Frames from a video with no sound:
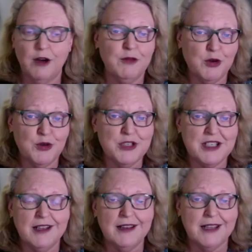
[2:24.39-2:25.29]
Of course,
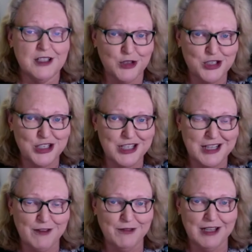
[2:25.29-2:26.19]
there's urgency
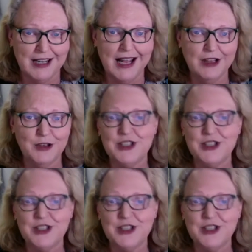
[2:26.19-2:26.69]
there for the landlord